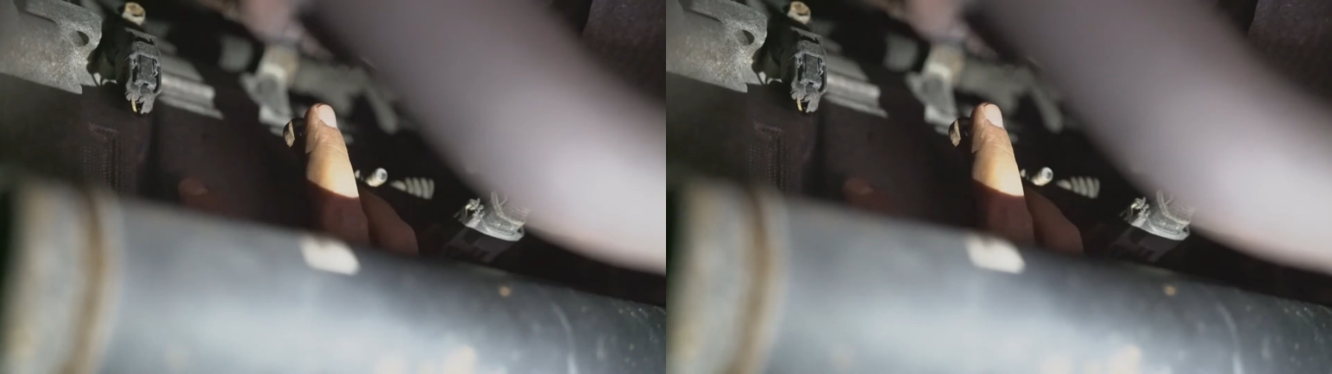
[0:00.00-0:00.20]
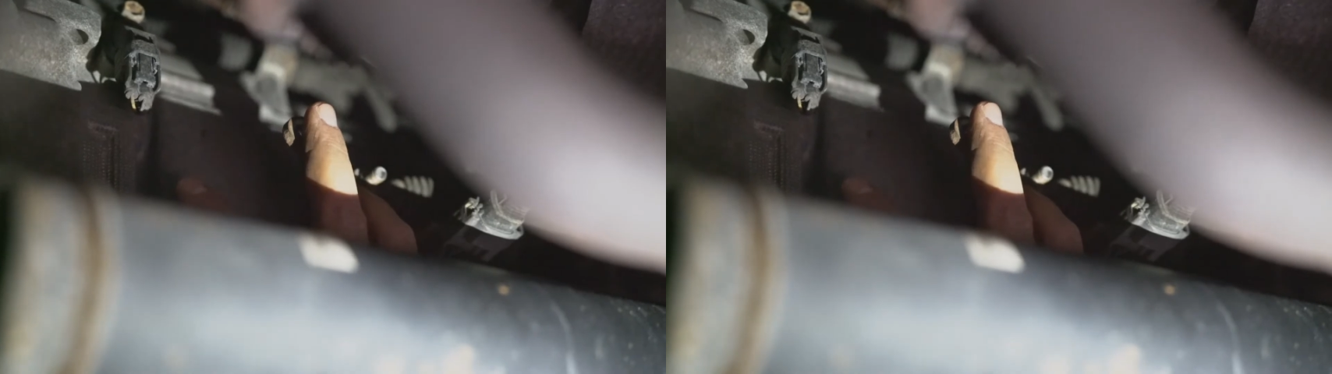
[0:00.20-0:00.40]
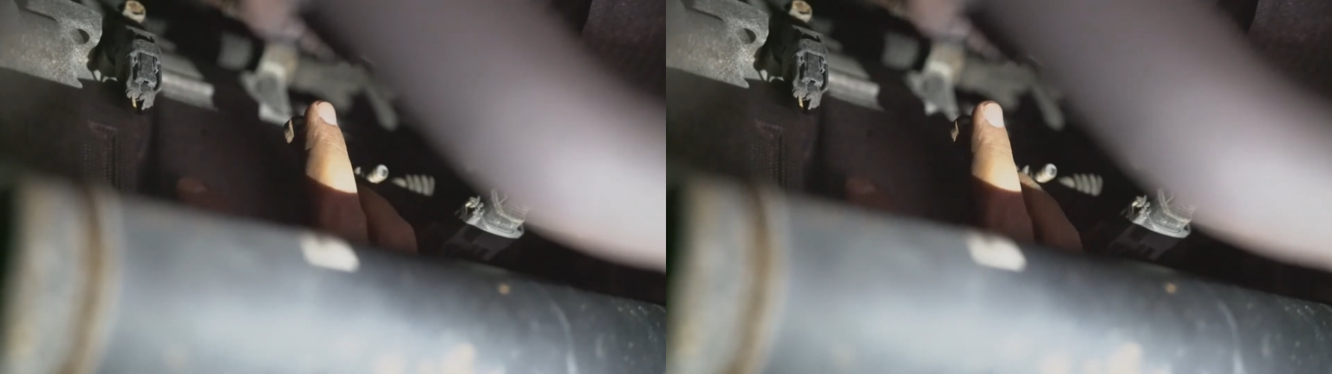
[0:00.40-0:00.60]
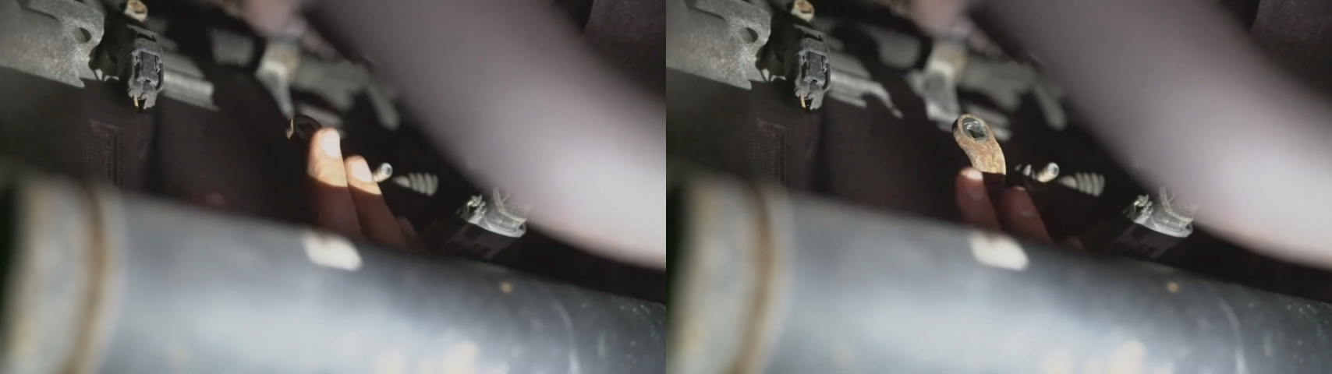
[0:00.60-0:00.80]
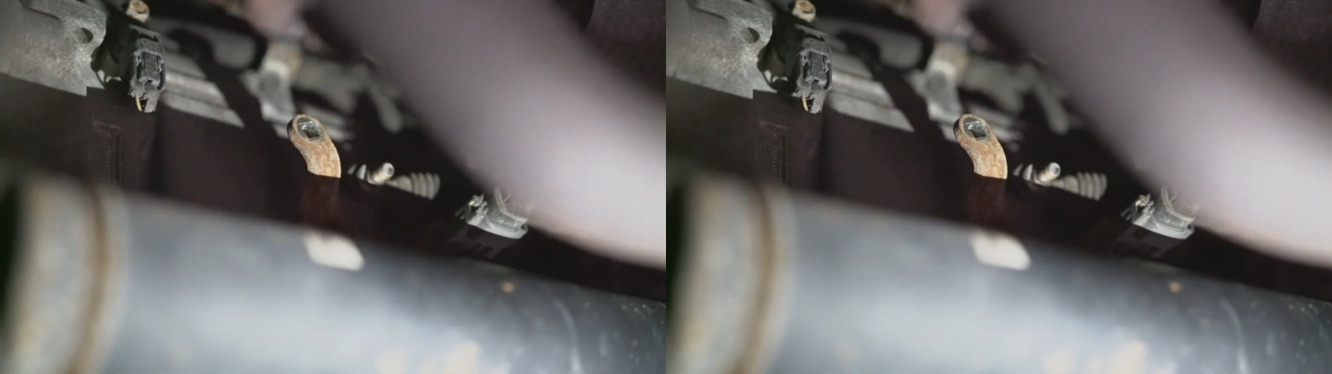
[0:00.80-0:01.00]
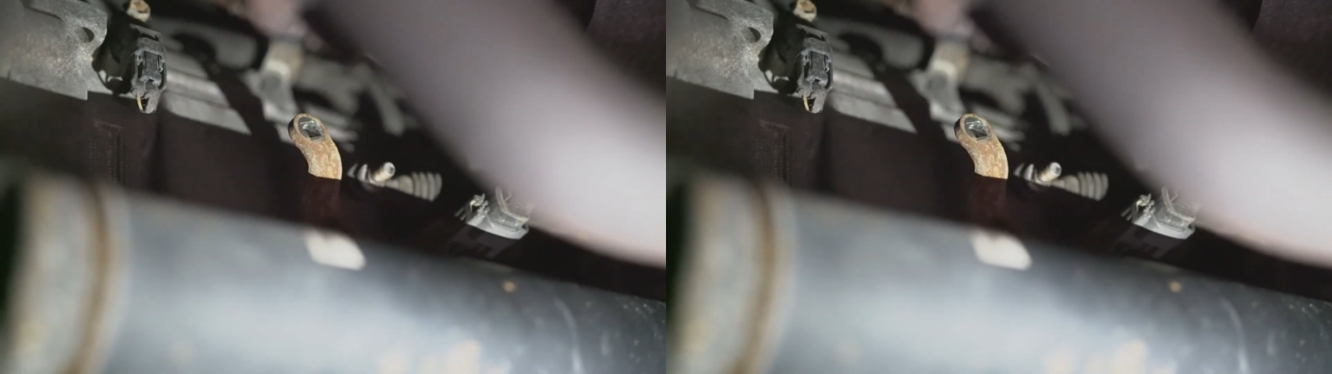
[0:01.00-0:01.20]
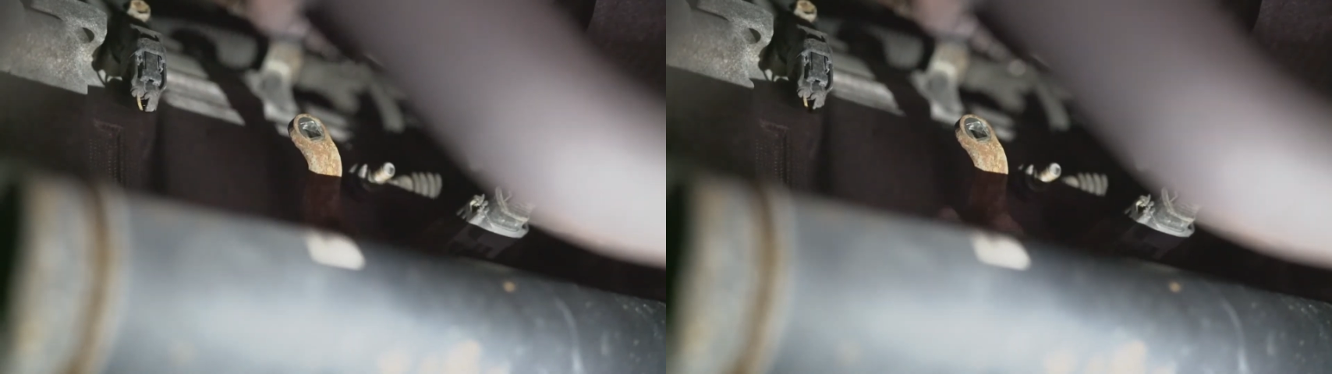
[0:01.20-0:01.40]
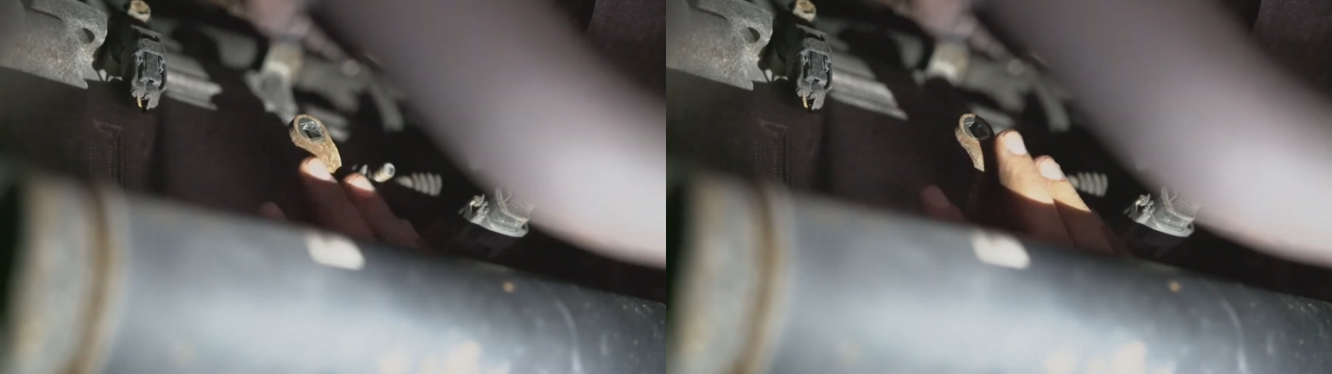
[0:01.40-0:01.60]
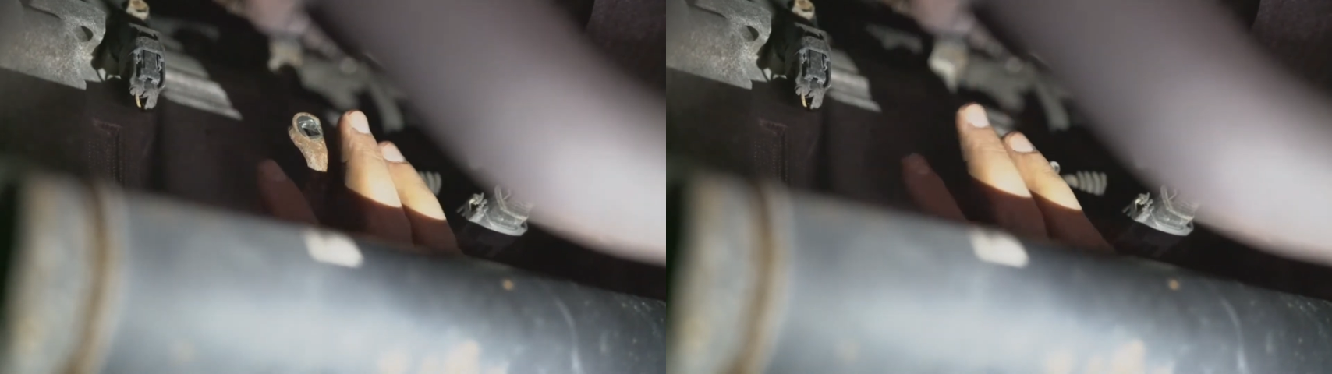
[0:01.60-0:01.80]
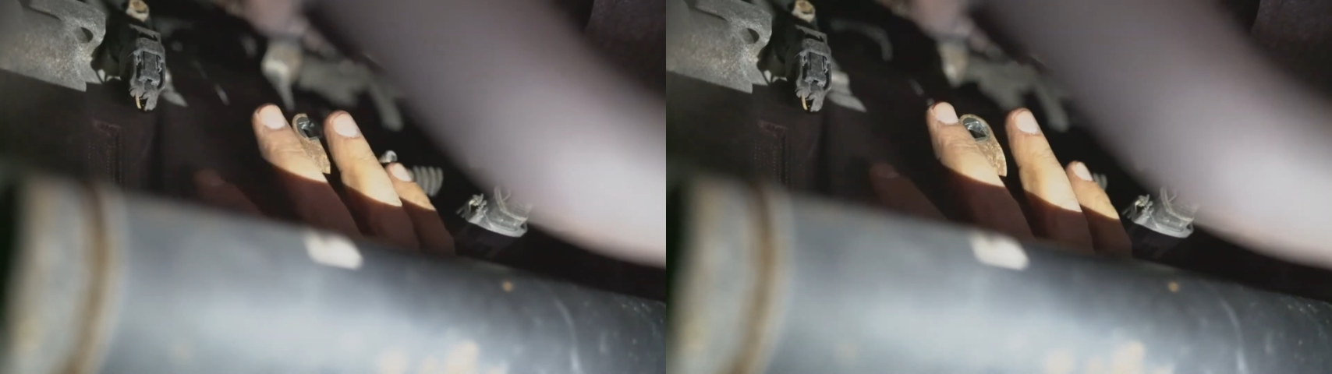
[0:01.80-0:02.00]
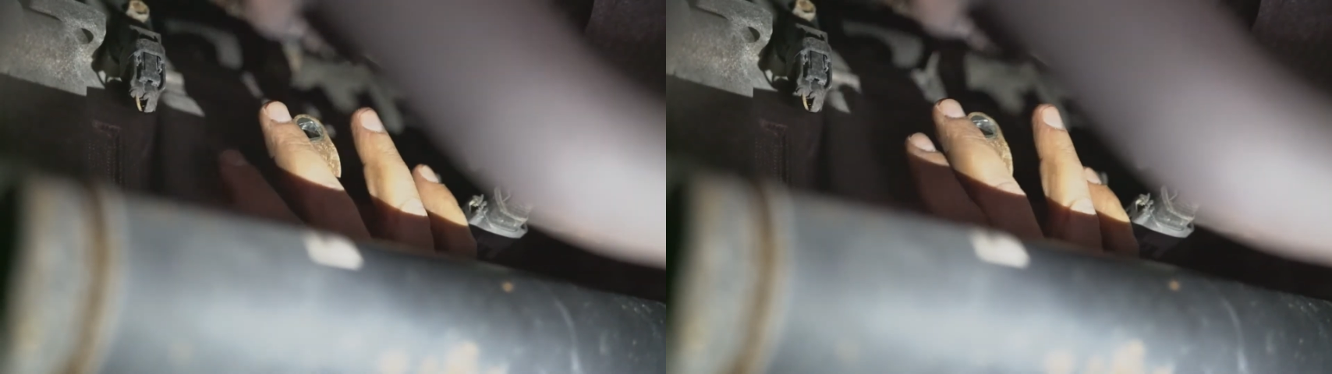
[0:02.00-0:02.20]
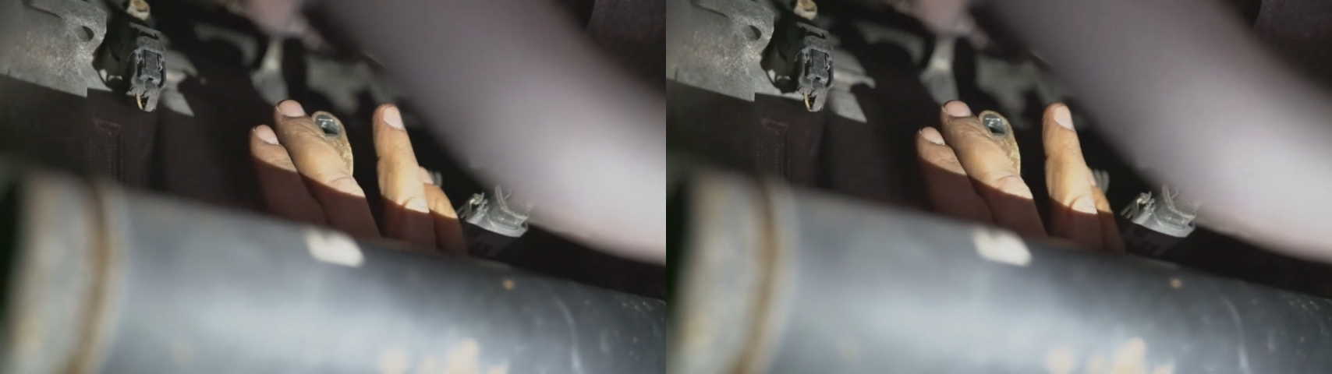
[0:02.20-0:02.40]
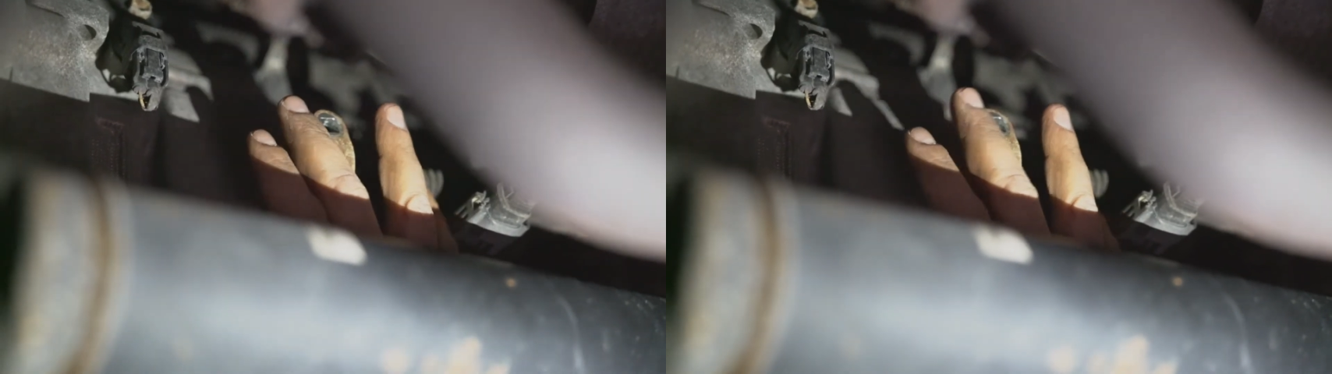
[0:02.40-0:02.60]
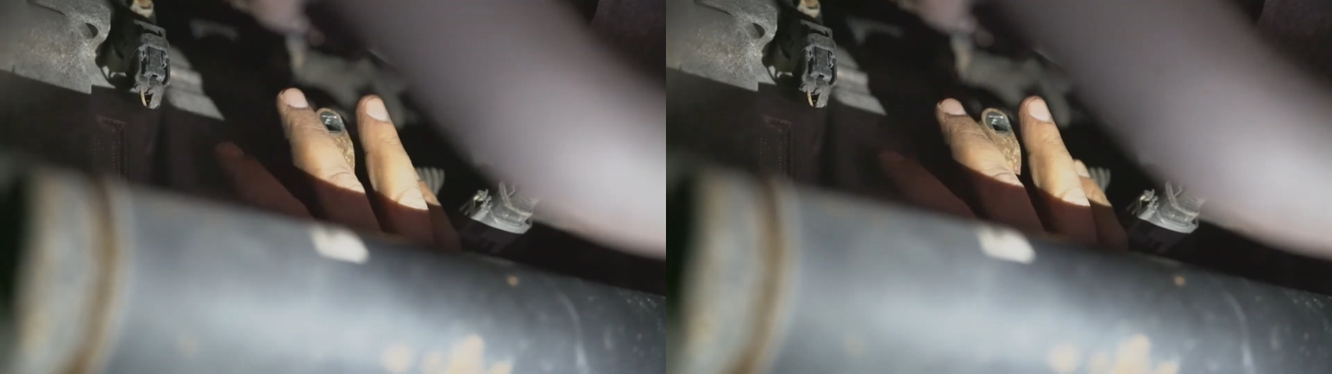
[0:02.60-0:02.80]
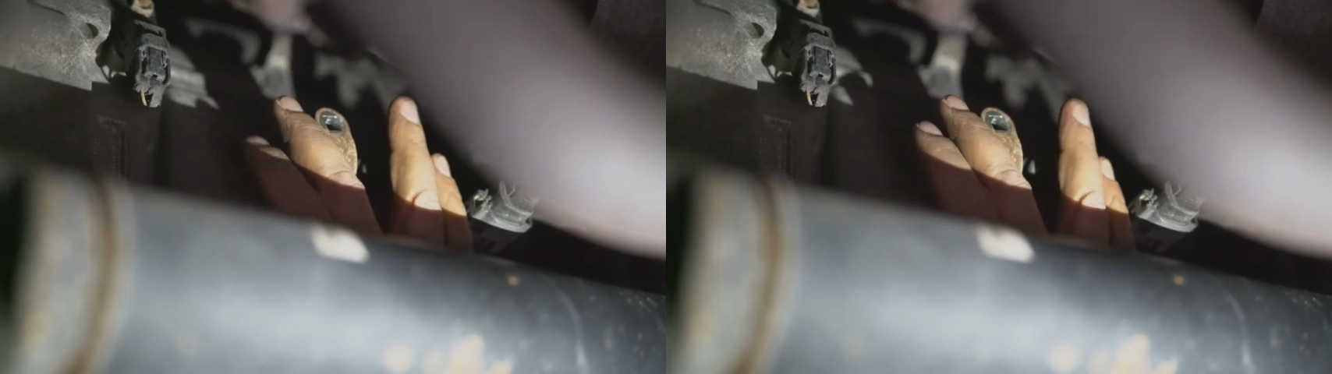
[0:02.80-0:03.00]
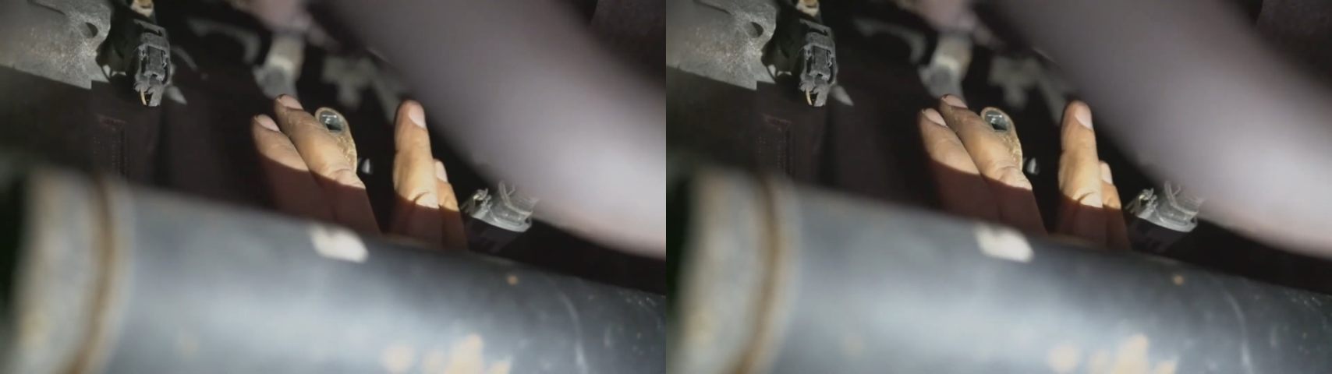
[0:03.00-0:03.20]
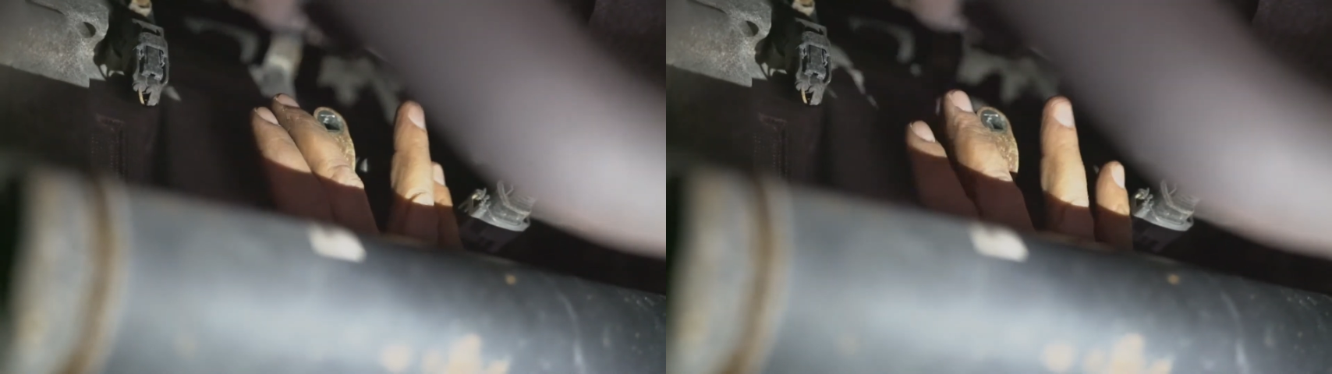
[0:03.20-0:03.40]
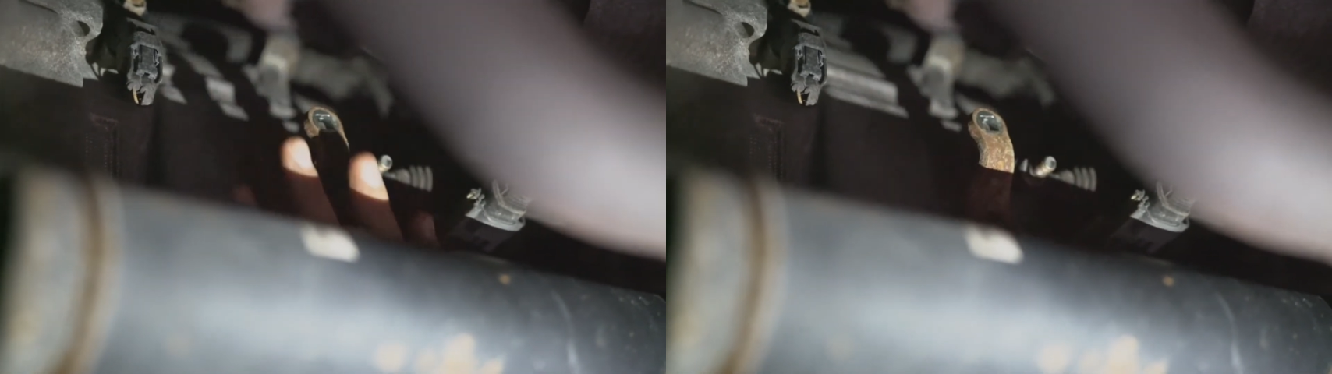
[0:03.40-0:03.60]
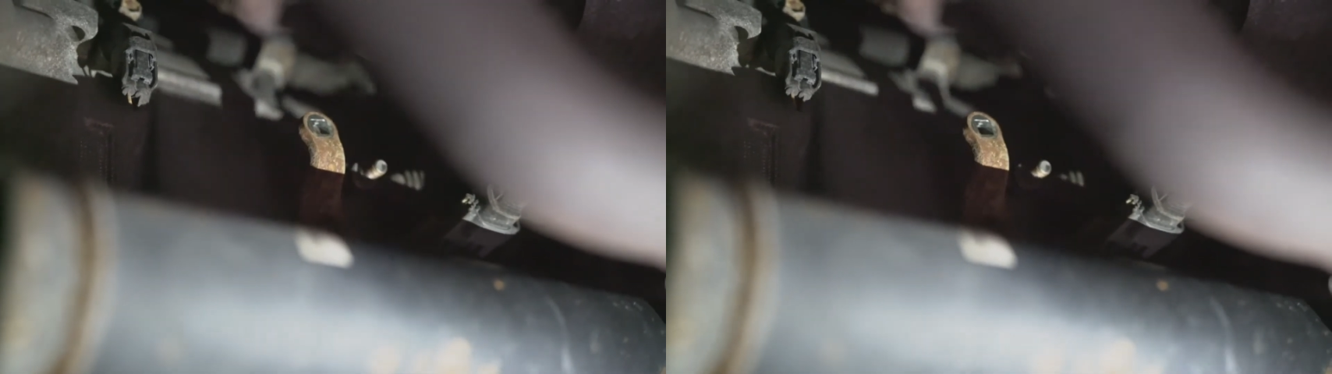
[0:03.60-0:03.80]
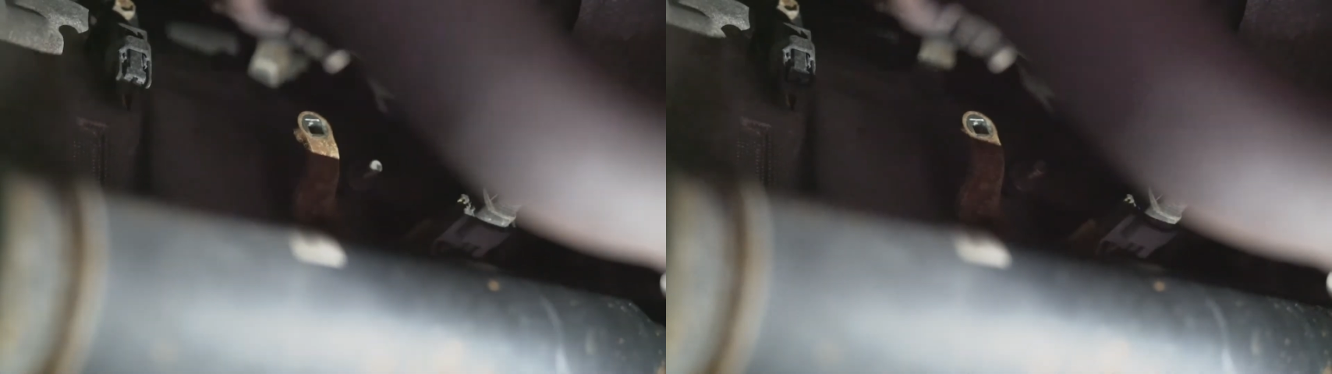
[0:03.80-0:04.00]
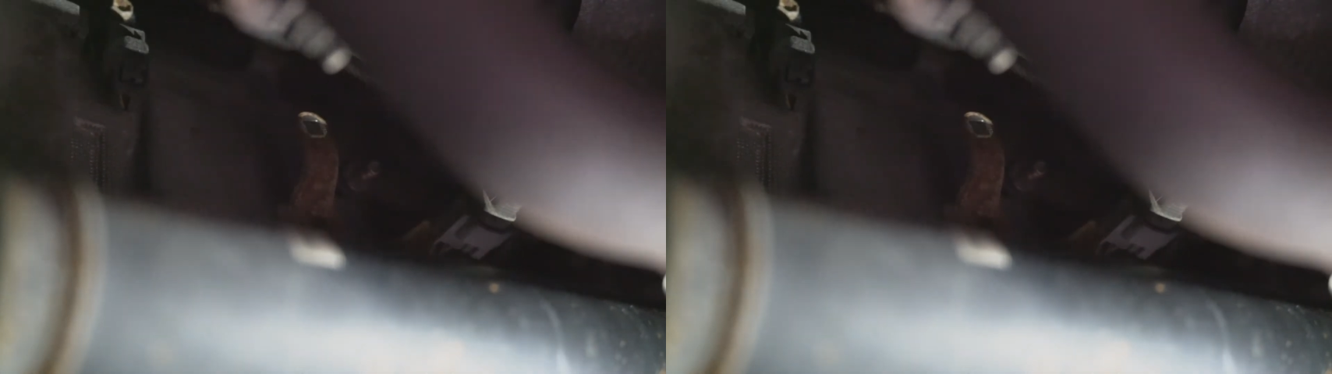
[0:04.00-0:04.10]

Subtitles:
[unreadable: no face in view]